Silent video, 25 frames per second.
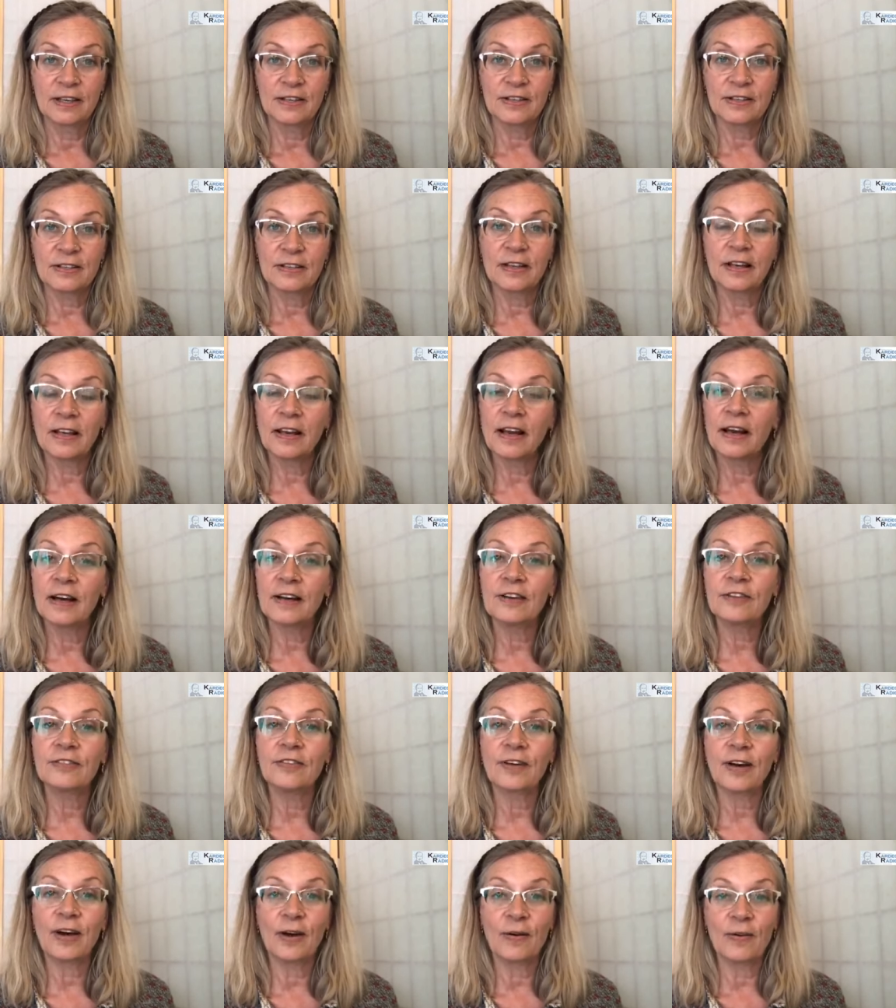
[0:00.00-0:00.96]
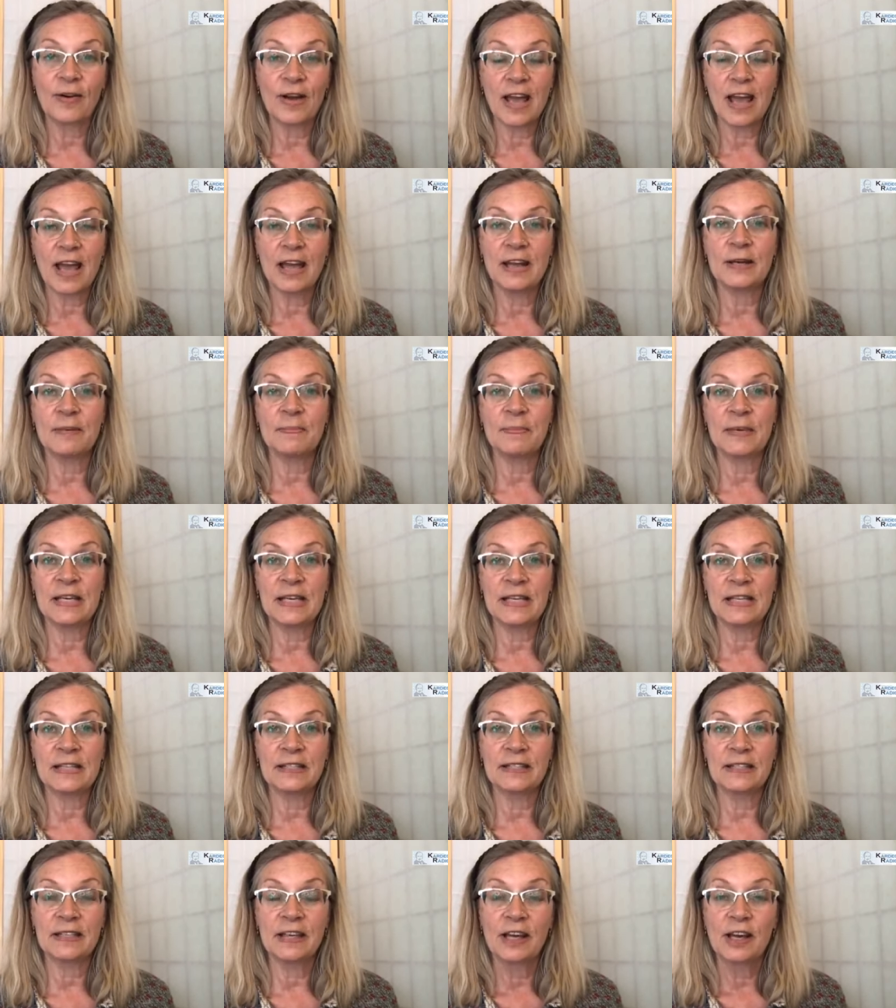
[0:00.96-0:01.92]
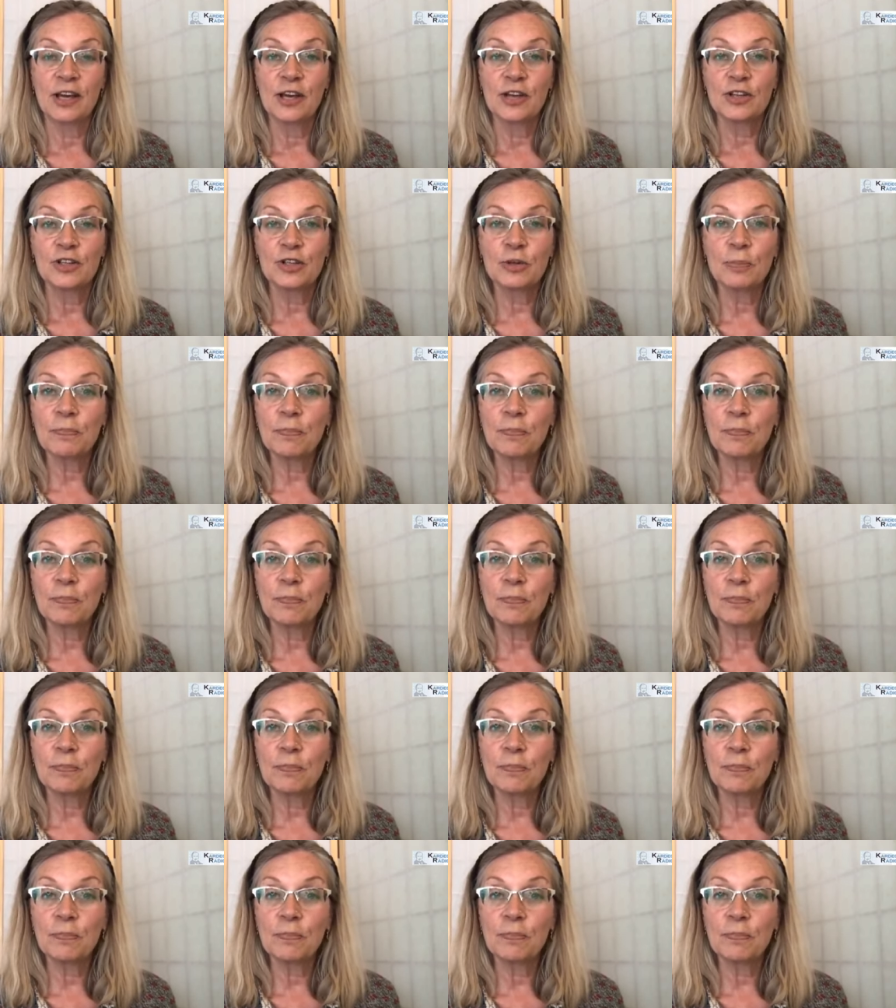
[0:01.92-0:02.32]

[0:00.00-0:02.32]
to love our enemies, to